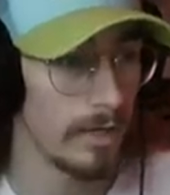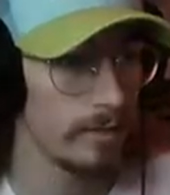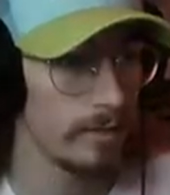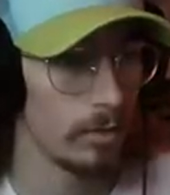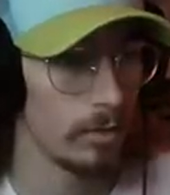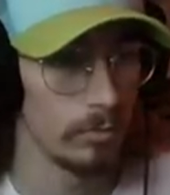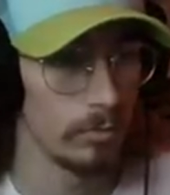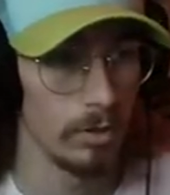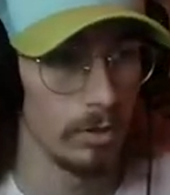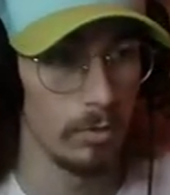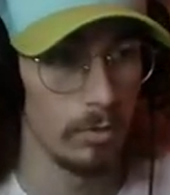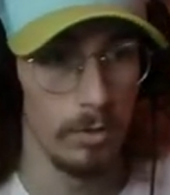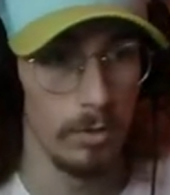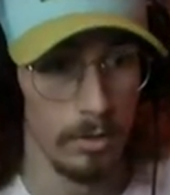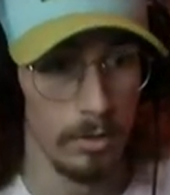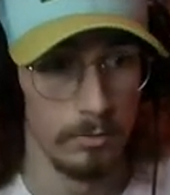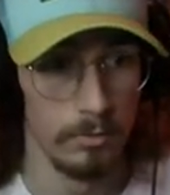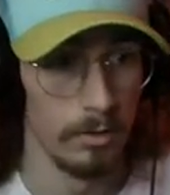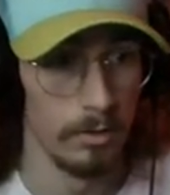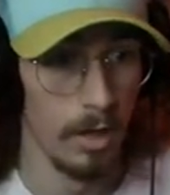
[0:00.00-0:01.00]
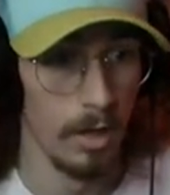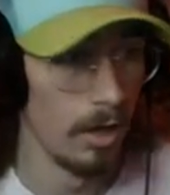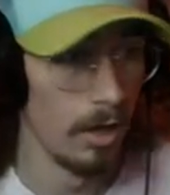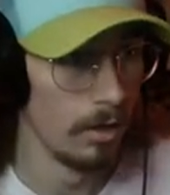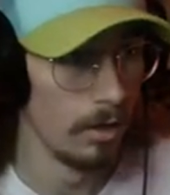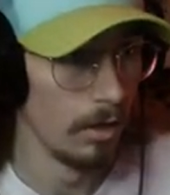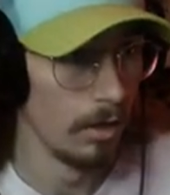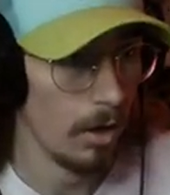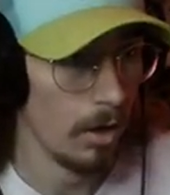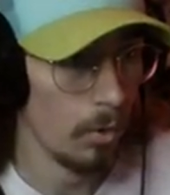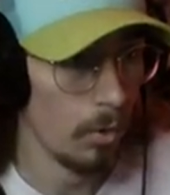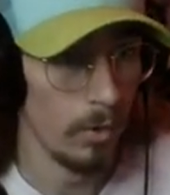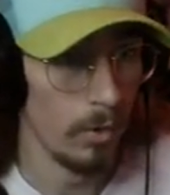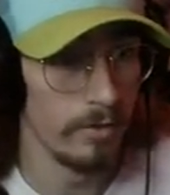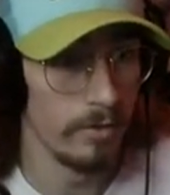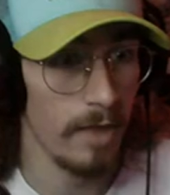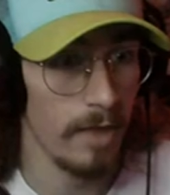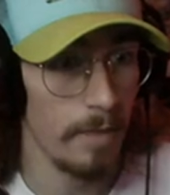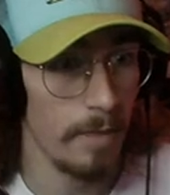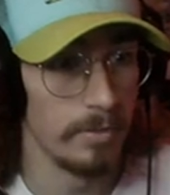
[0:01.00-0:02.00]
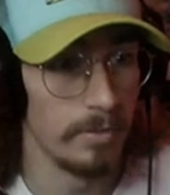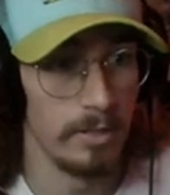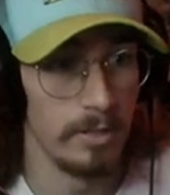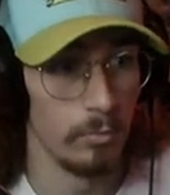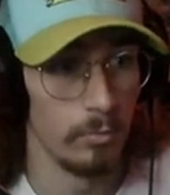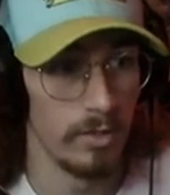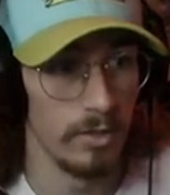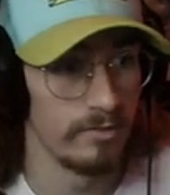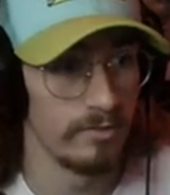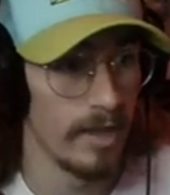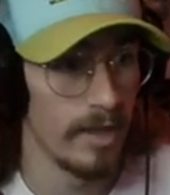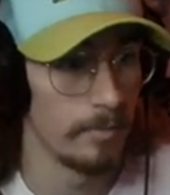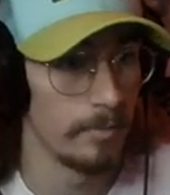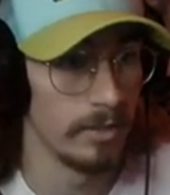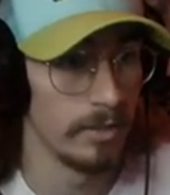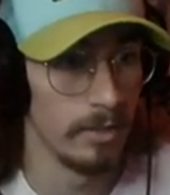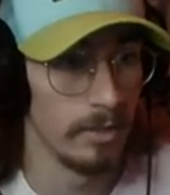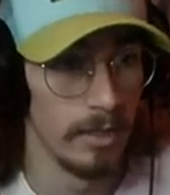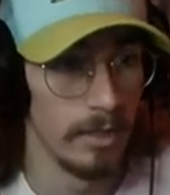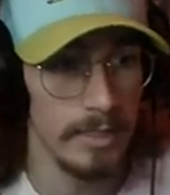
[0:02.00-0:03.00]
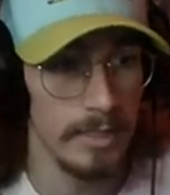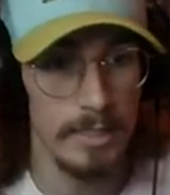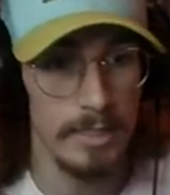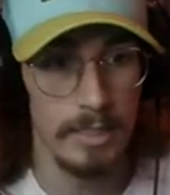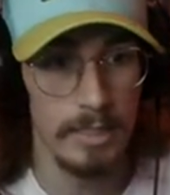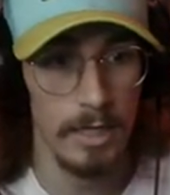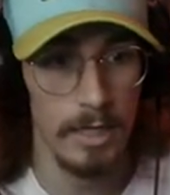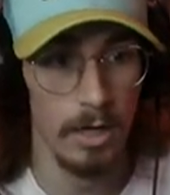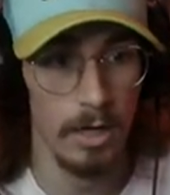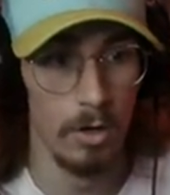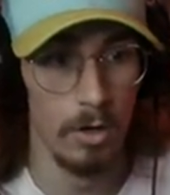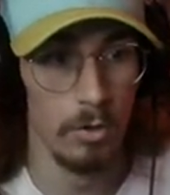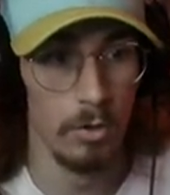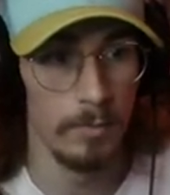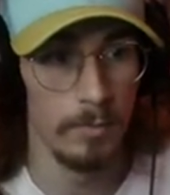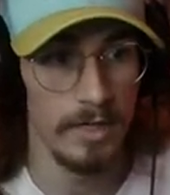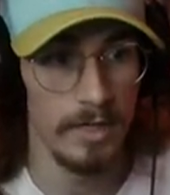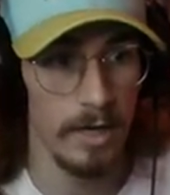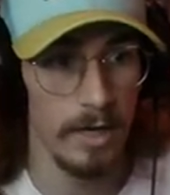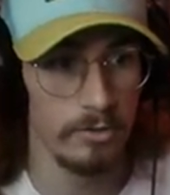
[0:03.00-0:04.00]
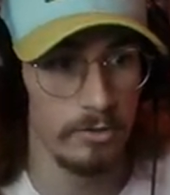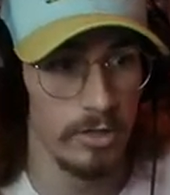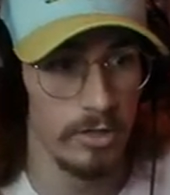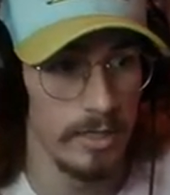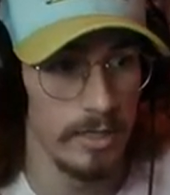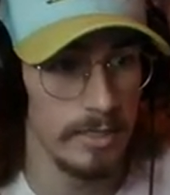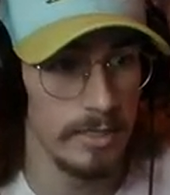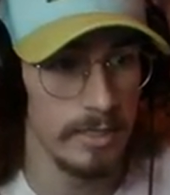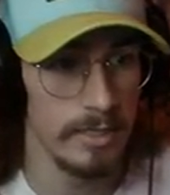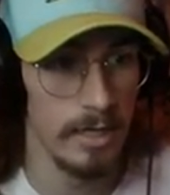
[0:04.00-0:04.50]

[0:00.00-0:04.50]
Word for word: don't know. What is happening? What is happening? E, oh my gosh, E,